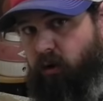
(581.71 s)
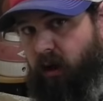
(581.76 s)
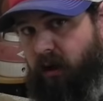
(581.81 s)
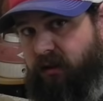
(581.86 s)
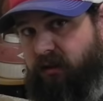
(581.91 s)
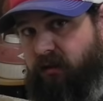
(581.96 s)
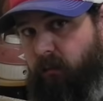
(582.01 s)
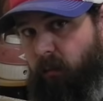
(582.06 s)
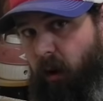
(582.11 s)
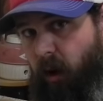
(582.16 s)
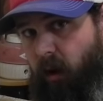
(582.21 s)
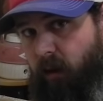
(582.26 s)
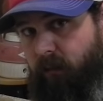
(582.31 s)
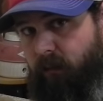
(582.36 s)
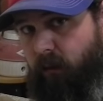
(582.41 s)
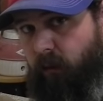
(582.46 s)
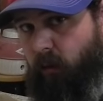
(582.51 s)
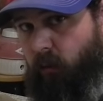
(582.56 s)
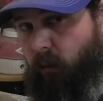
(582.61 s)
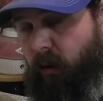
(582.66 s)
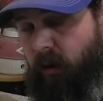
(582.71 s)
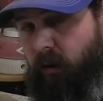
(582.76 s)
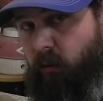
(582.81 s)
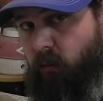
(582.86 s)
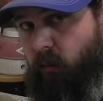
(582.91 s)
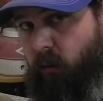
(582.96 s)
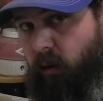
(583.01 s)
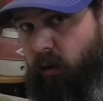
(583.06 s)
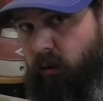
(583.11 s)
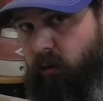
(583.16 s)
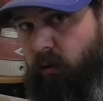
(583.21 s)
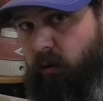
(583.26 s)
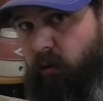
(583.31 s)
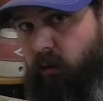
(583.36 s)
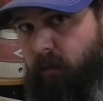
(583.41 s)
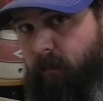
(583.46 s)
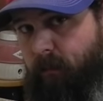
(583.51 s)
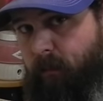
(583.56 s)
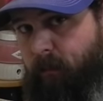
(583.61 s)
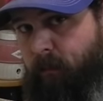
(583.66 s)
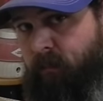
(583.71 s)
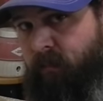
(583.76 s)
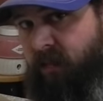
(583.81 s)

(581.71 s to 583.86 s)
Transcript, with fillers: to trace them off or the way you want to tool them,